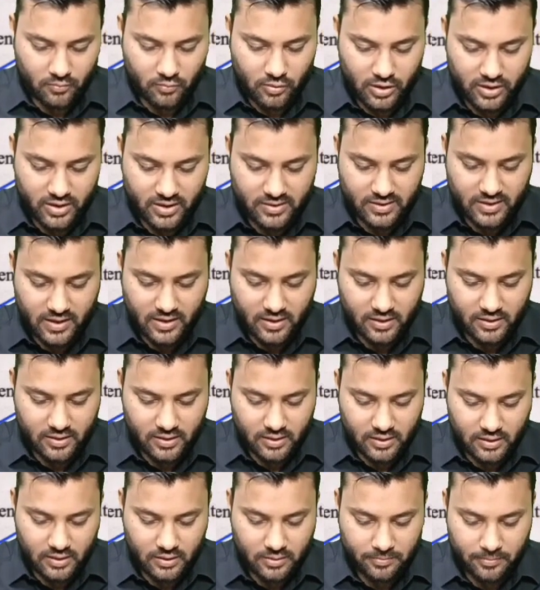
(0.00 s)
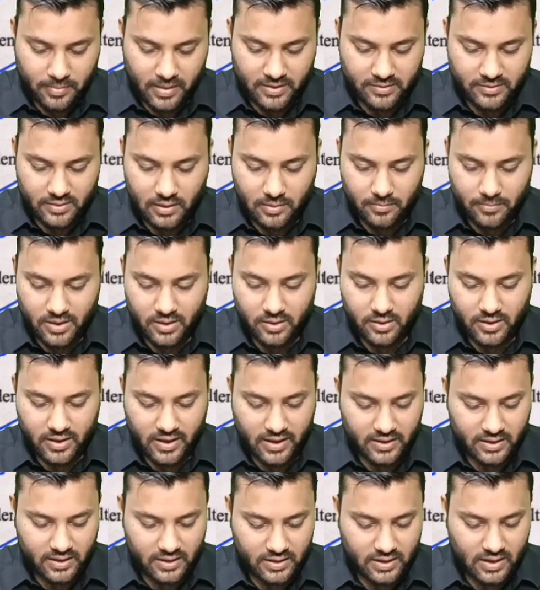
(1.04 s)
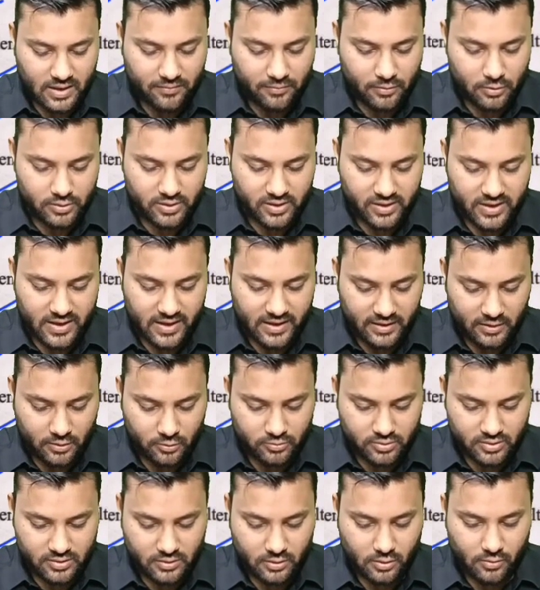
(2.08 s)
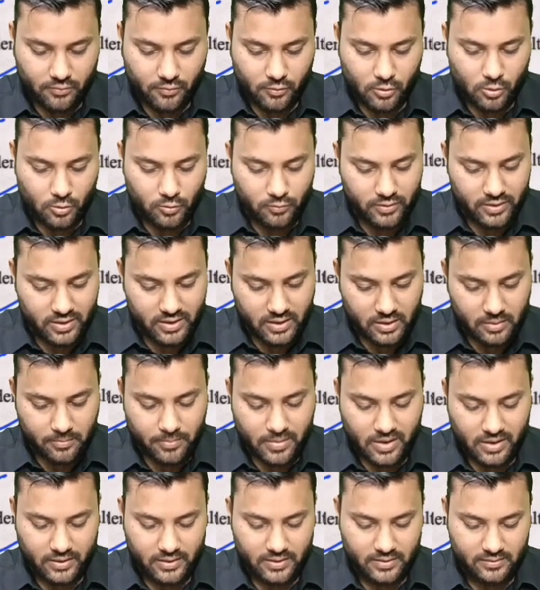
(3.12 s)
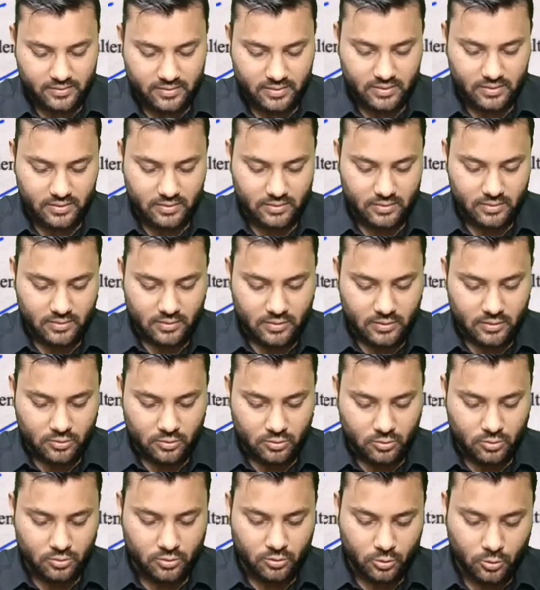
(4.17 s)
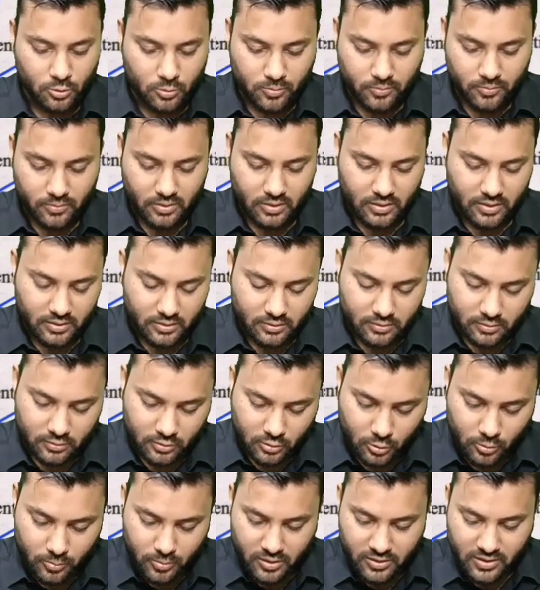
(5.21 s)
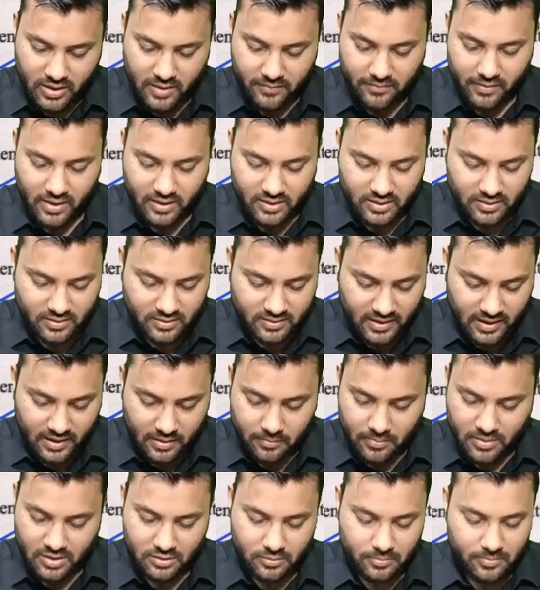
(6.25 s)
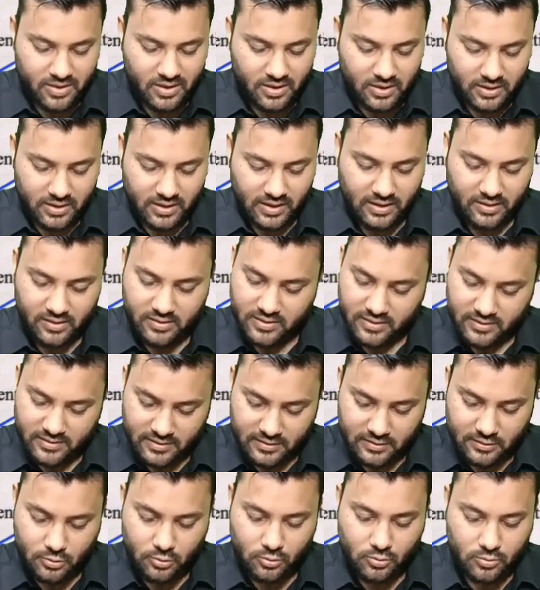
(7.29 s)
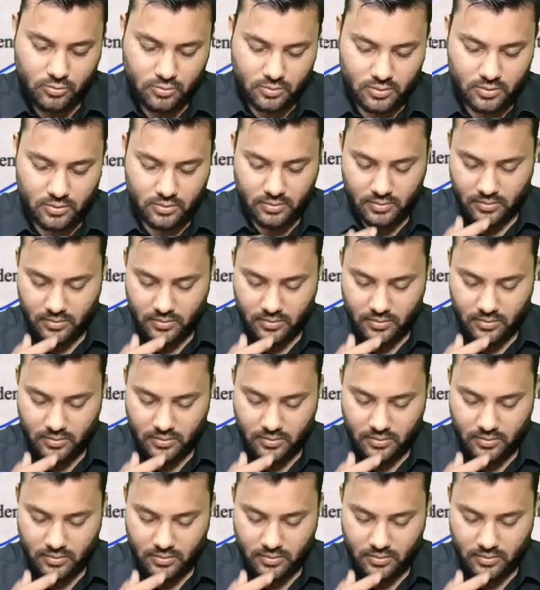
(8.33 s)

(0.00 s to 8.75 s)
What are the Spiegelberg criteria for the diagnosis of ovarian pregnancy? So tube on the affected side must be intact. This is true.